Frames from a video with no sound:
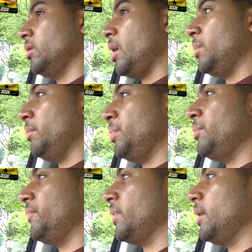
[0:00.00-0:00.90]
I mean,
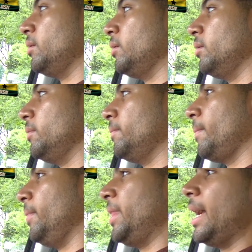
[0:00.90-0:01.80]
people forget
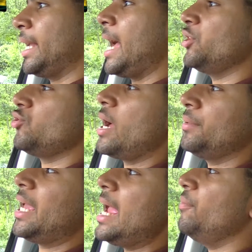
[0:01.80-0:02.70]
that a Akan
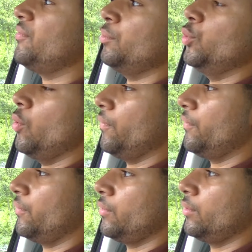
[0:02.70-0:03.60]
tribe came from
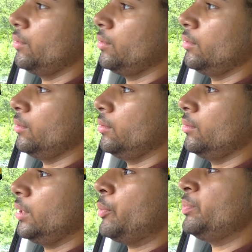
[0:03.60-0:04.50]
north.
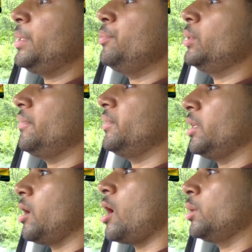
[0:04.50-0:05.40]
There was people living in
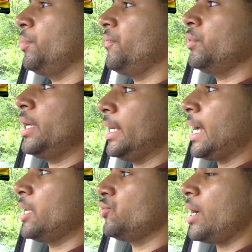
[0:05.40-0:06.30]
Ghana before the
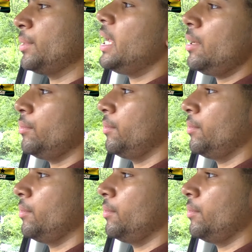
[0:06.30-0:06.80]
Akan tribe came.